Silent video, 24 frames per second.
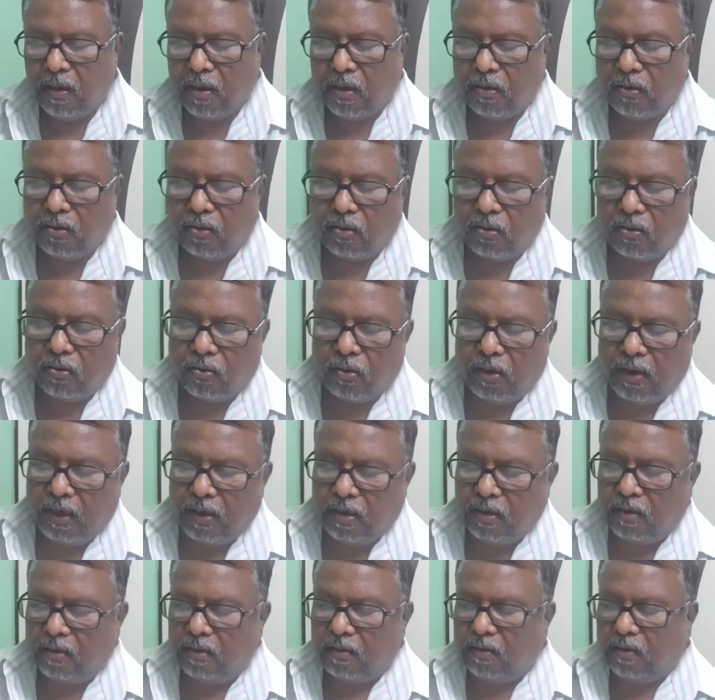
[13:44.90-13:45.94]

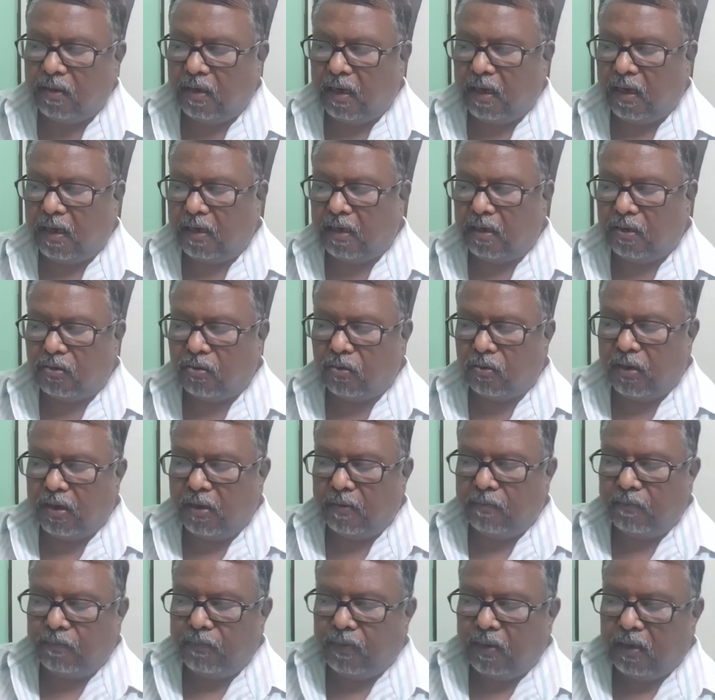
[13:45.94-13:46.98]
taurocolate and
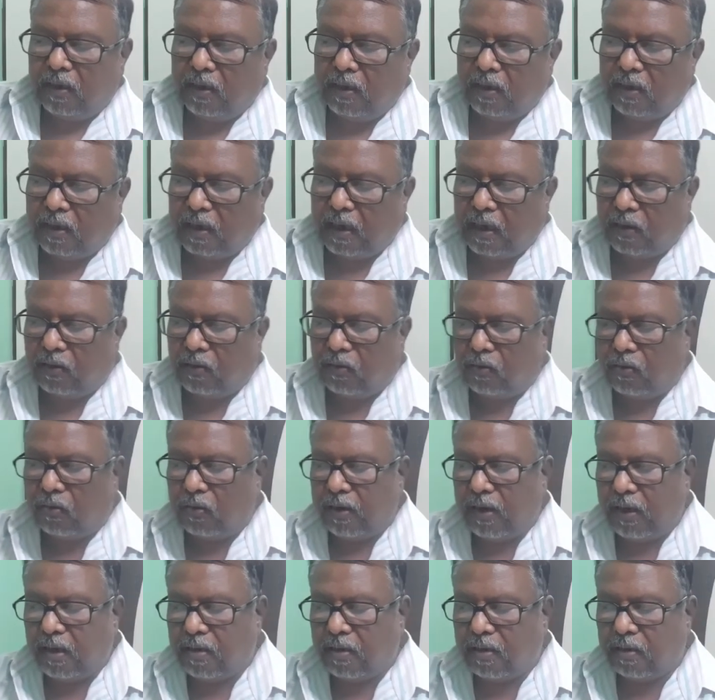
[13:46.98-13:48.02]
sodium
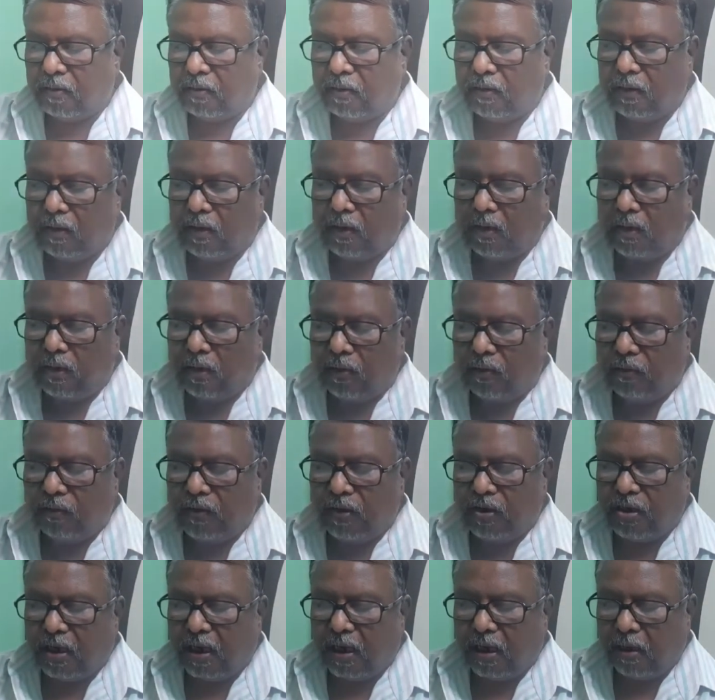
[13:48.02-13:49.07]
glycocolate,
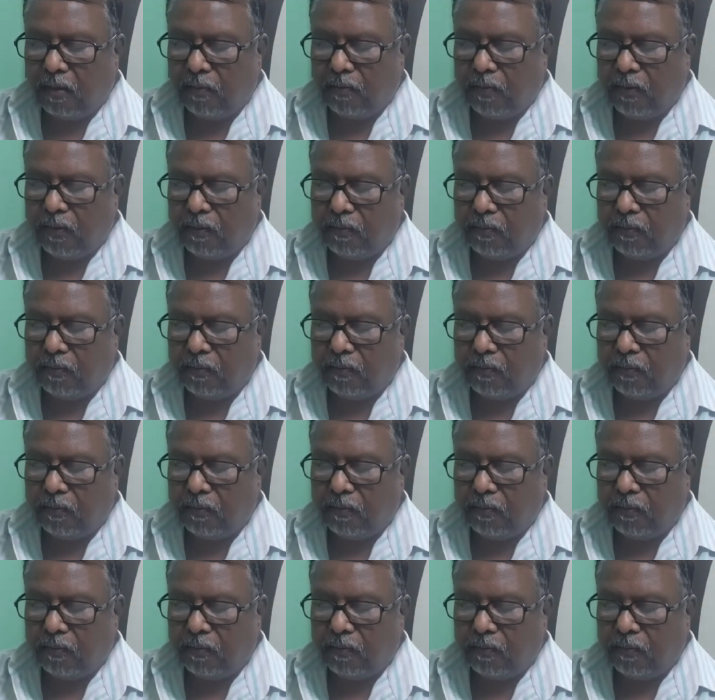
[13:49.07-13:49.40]
which help